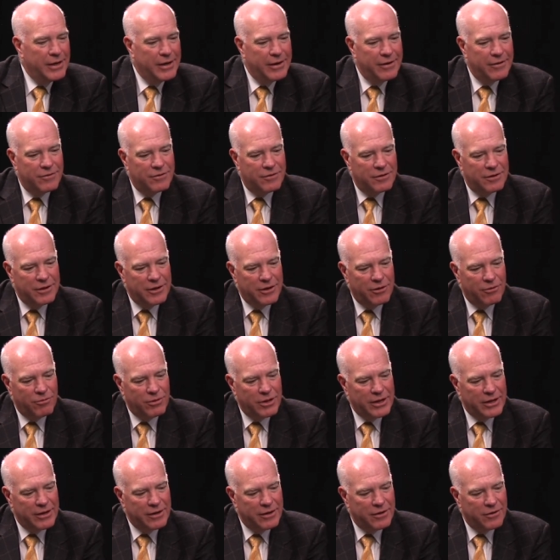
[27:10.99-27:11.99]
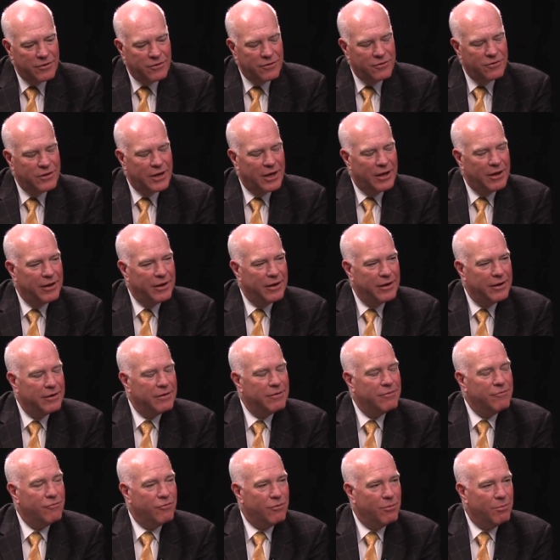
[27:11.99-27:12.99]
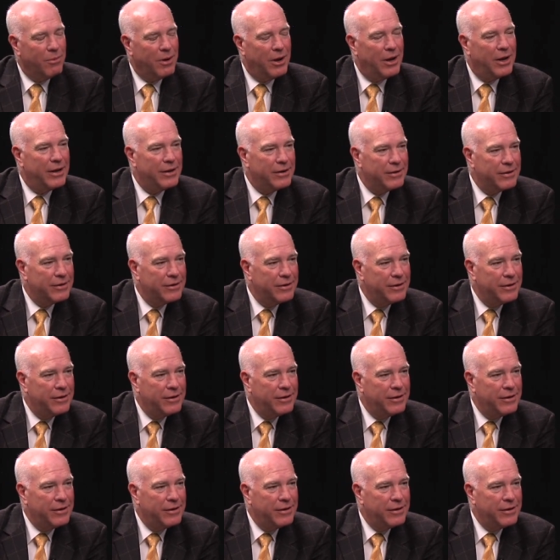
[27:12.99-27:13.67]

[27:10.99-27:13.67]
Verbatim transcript: is literally selling Vermont.